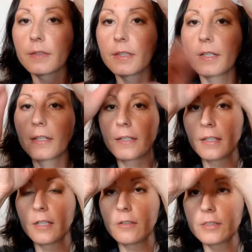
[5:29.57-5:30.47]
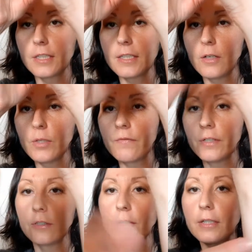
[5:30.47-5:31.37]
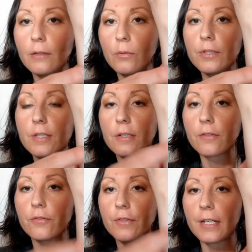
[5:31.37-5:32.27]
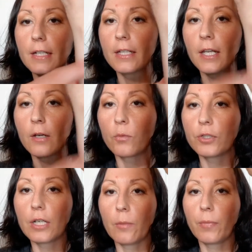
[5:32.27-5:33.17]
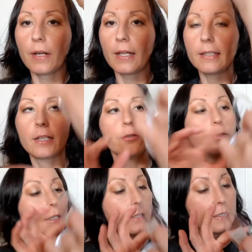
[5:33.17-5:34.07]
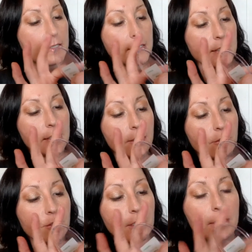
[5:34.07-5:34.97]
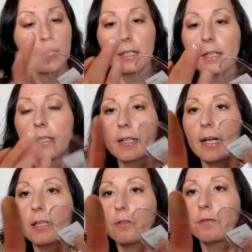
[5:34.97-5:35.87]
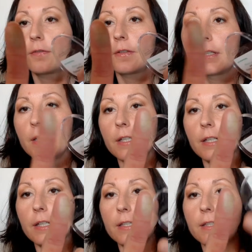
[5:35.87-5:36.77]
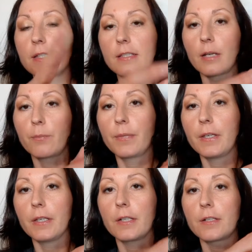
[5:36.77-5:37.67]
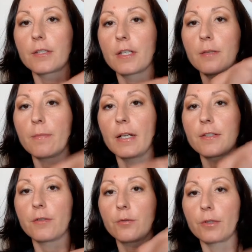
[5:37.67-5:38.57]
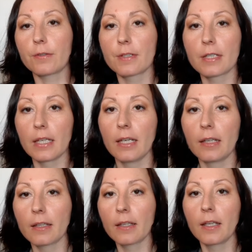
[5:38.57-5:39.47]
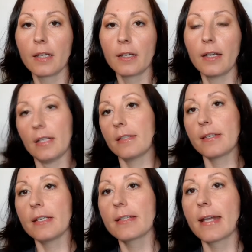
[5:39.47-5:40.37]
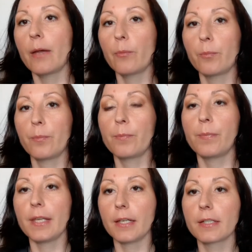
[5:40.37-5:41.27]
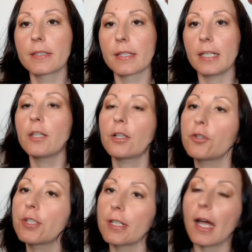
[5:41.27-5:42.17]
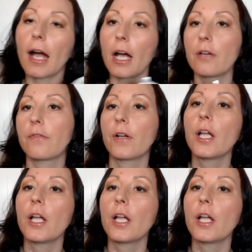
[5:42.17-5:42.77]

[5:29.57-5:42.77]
Yeah, because I know even though it looks green, when you apply it, you cannot see that green. It kind of, it disappears. It melts into your skin. And since I'm pink skin tone, I should say I have